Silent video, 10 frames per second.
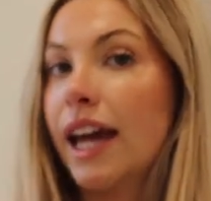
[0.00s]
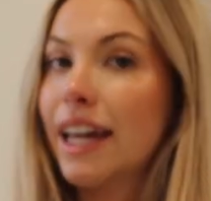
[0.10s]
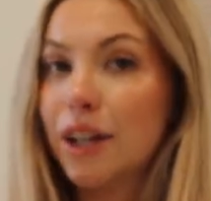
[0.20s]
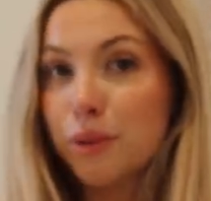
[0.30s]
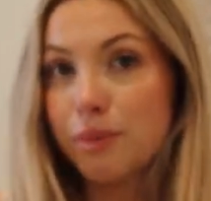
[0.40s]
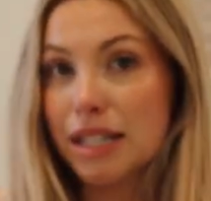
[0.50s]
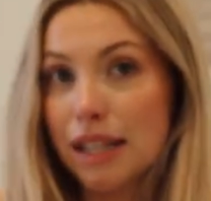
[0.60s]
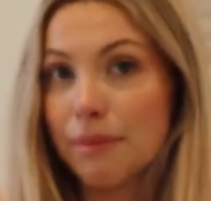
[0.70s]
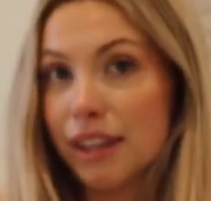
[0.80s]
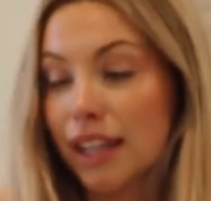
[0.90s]
it would be
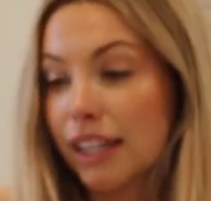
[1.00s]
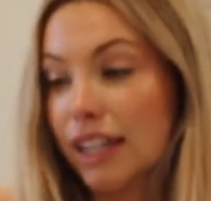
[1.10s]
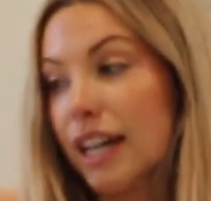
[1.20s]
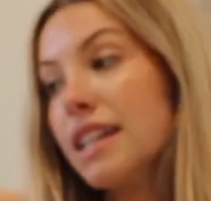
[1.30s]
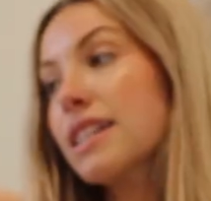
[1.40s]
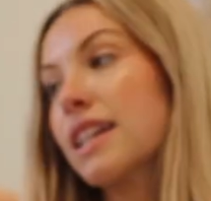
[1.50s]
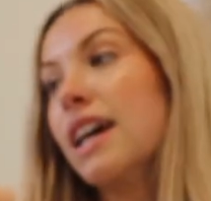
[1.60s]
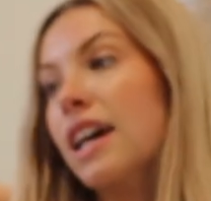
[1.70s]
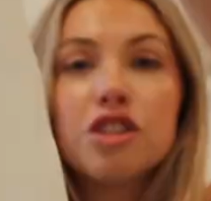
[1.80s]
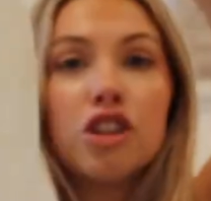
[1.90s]
something like this.
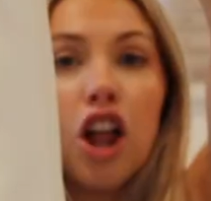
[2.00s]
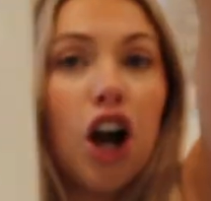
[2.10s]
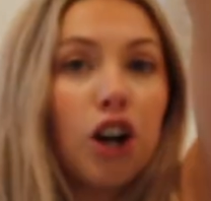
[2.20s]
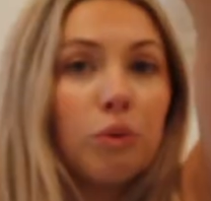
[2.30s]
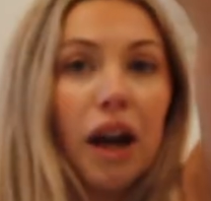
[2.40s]
Just long